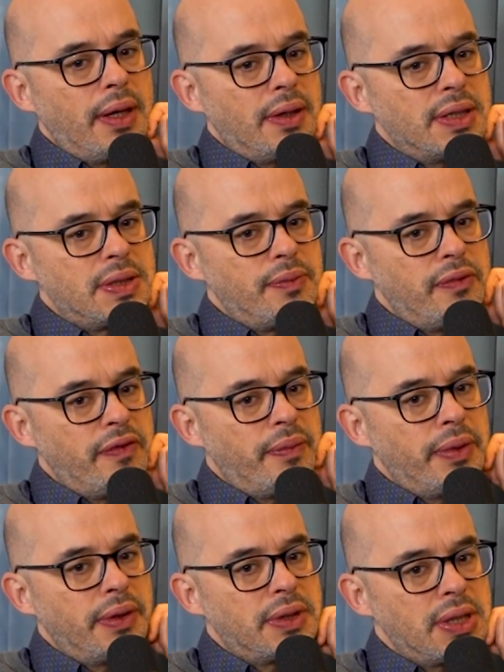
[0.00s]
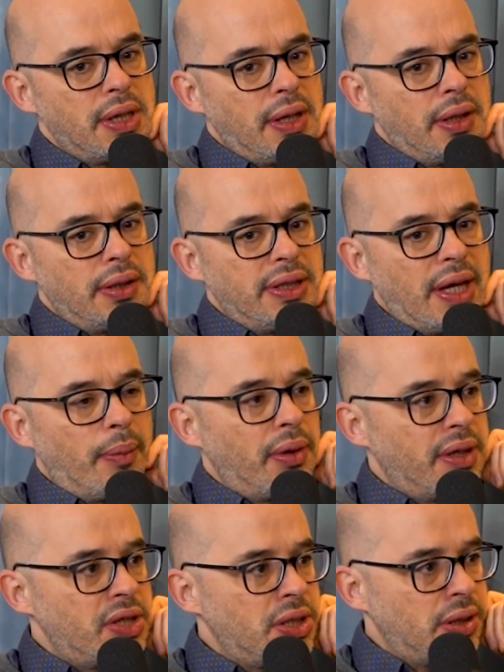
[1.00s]
this movement, the
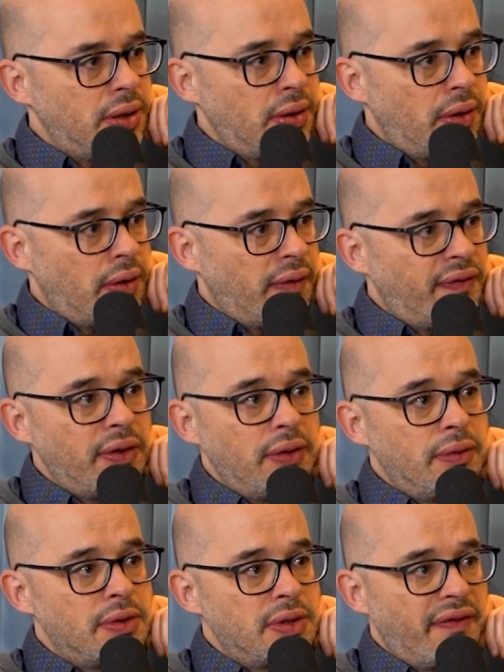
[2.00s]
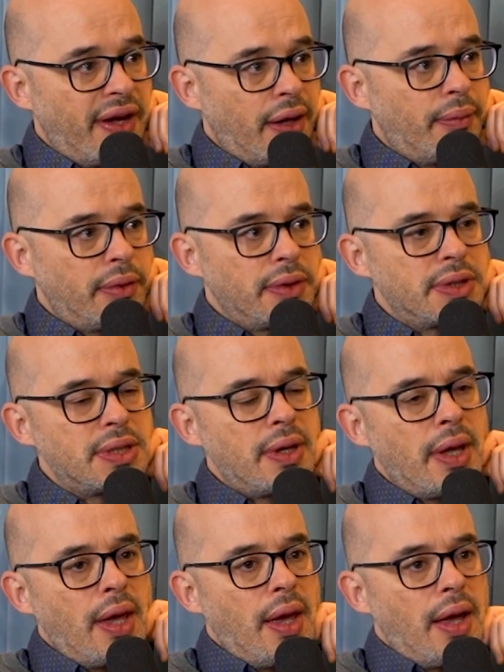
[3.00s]
abolition of the use of animals.
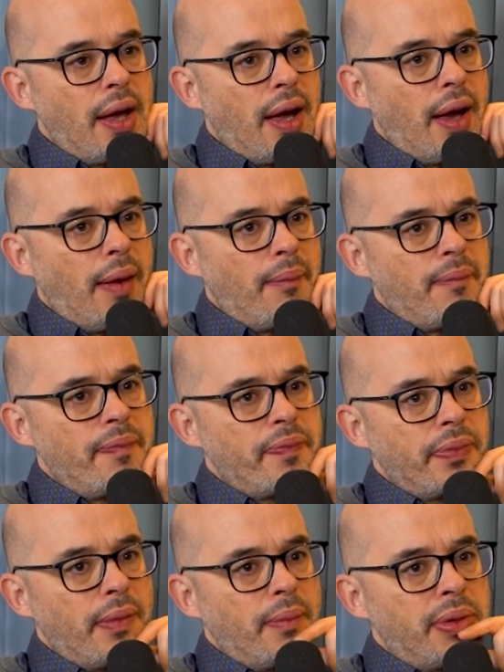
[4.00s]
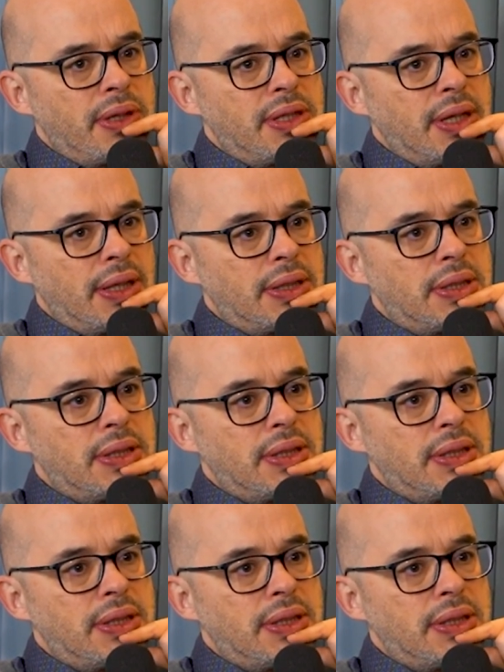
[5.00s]
But that